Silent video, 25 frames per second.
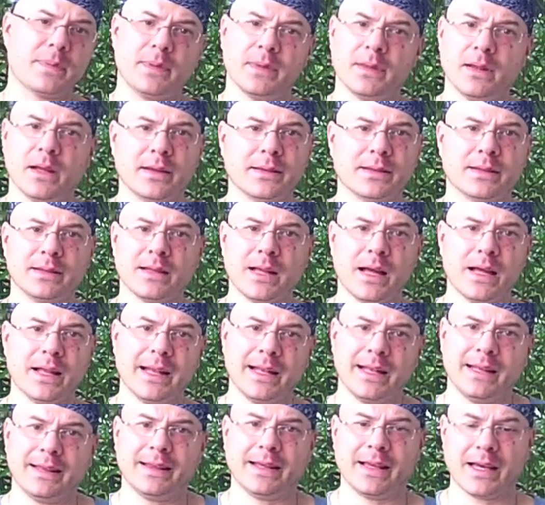not
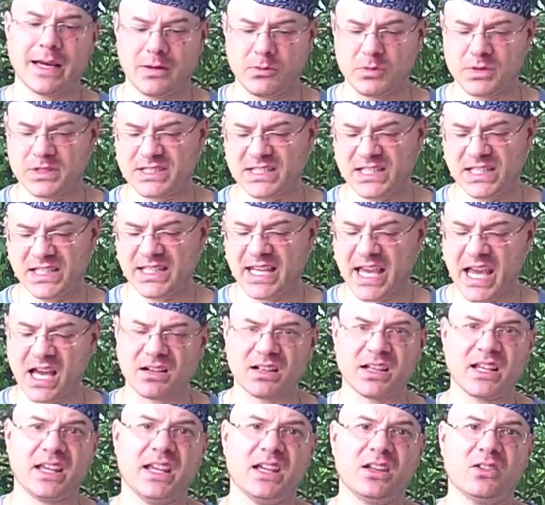anything I would seek
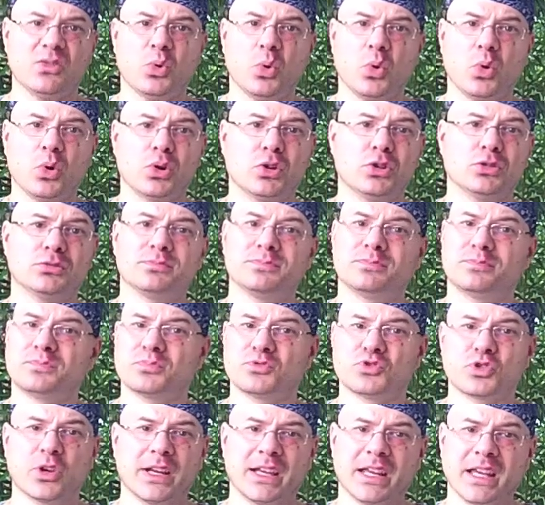out again or
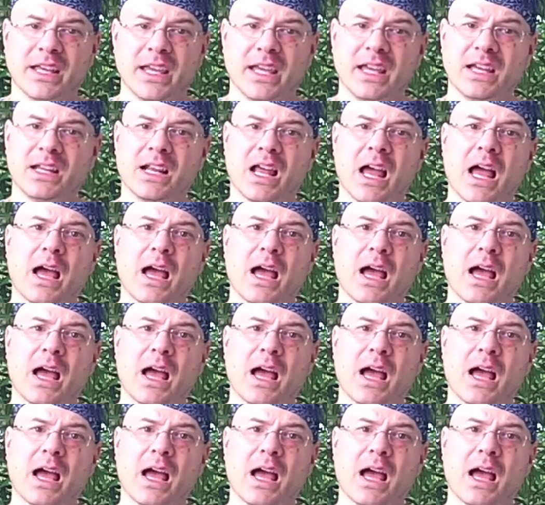drink again.